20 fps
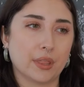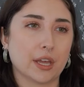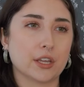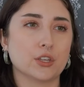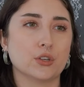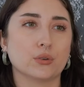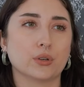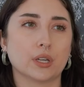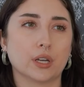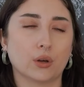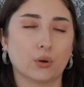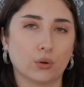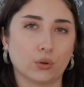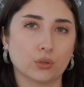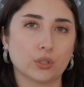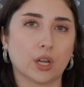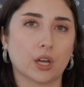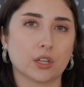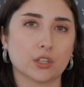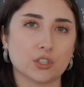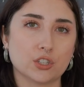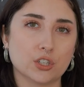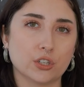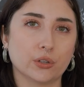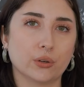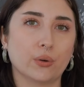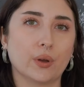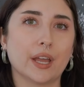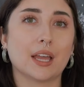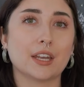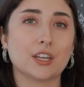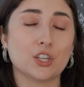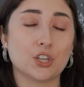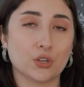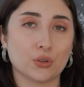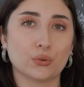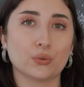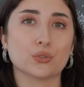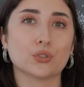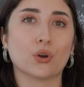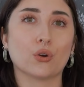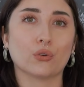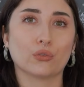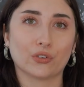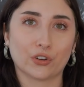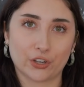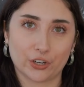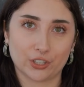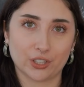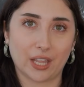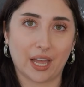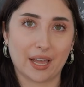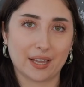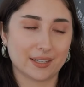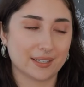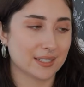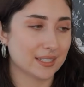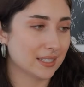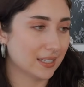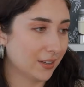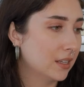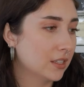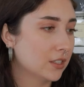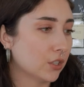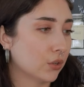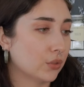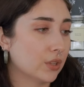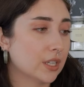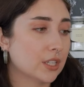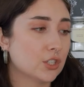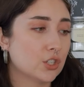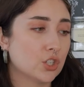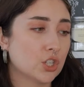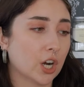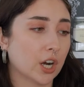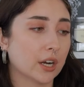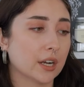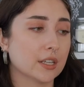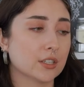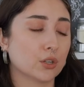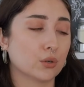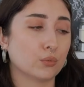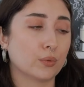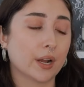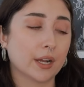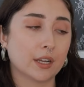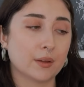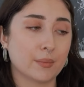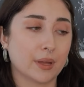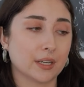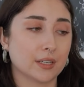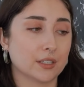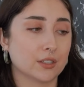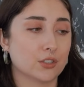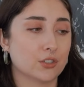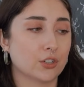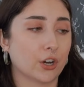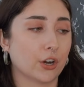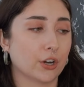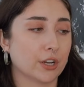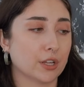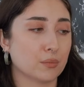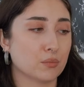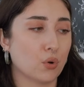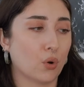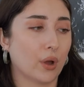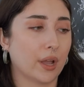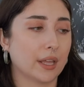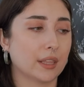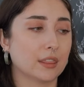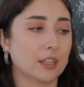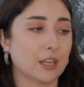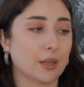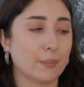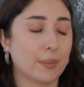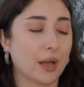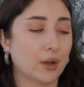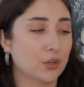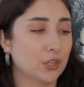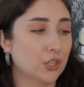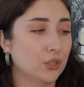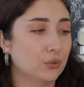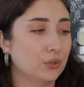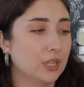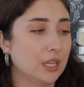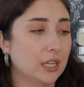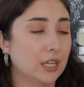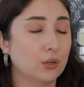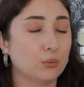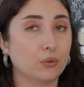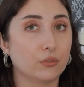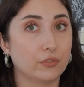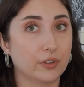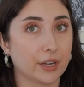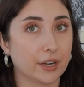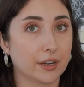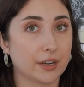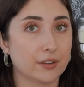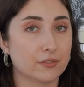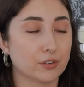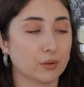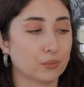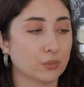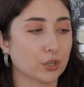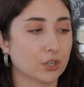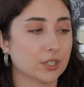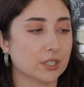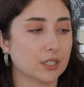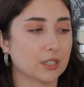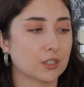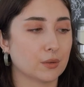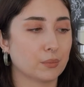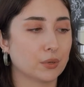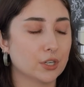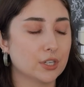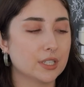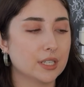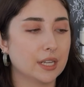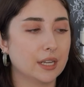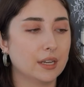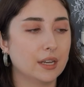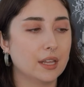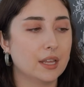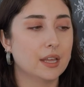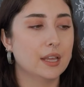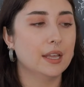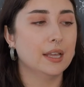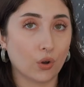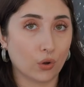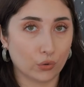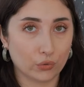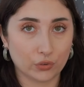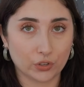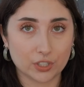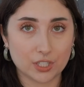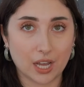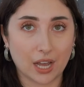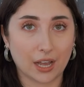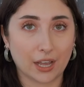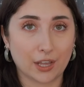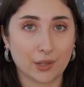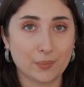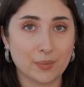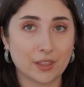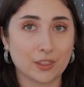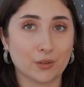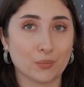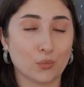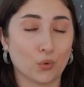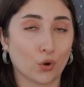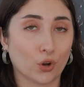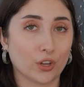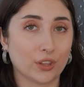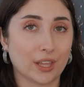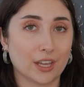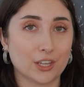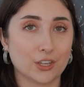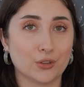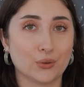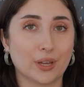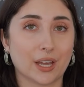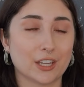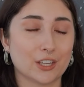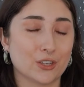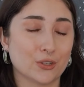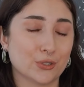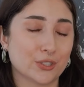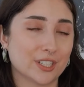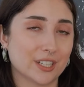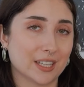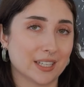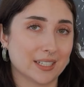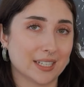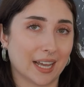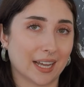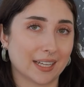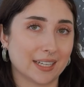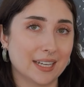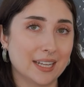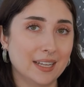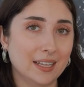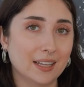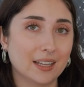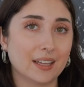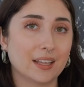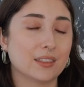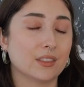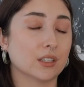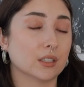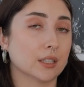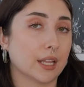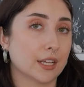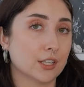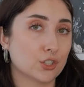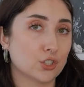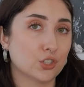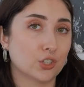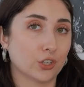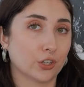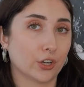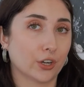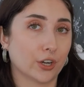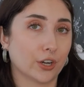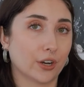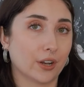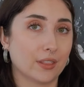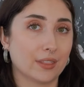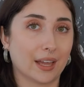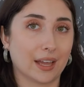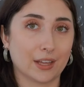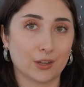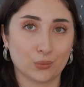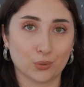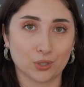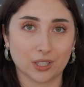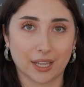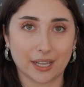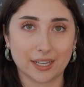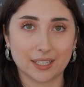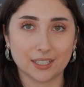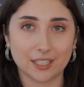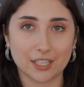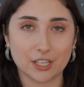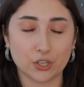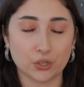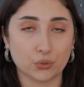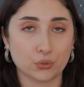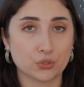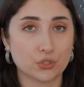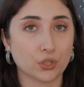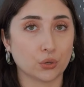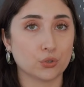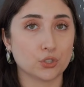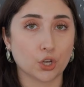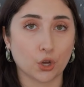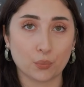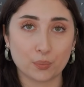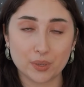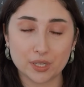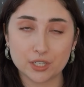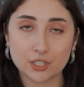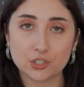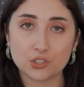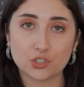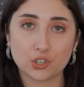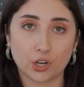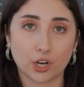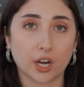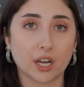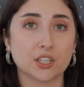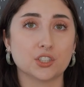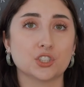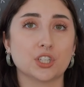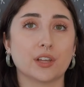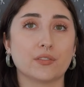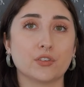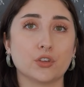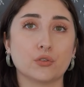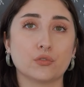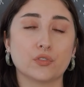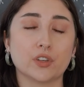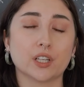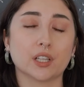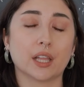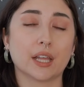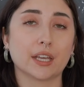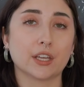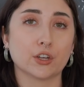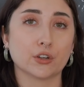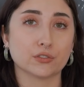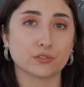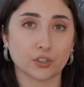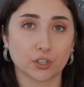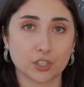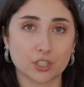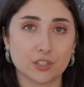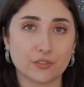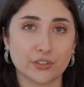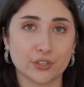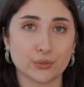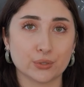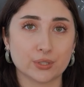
that you can hold on to and use over your legs. So this chart is a recommended starting point. The amount you need will vary from person to person. Over time, the more that you get used to the technique, the less sugar that it will likely use. So don't be discouraged if you feel like your first few